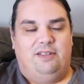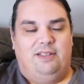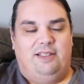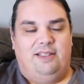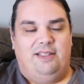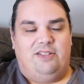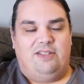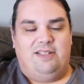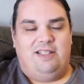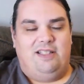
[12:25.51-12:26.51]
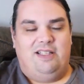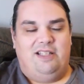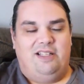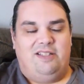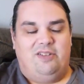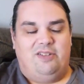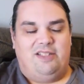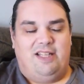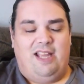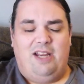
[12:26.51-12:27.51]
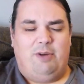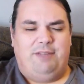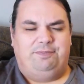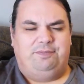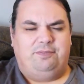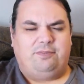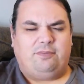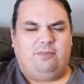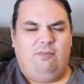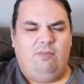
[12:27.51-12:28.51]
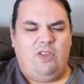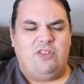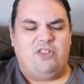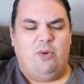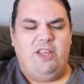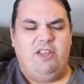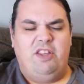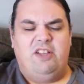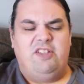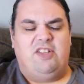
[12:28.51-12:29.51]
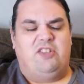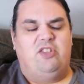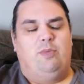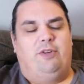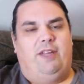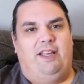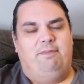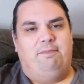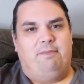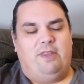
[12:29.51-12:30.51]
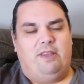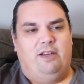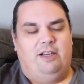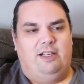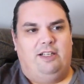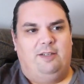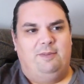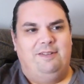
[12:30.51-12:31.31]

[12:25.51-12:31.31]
it's it, it's irritating. Anyway, so Ikuya is like super gay. Um,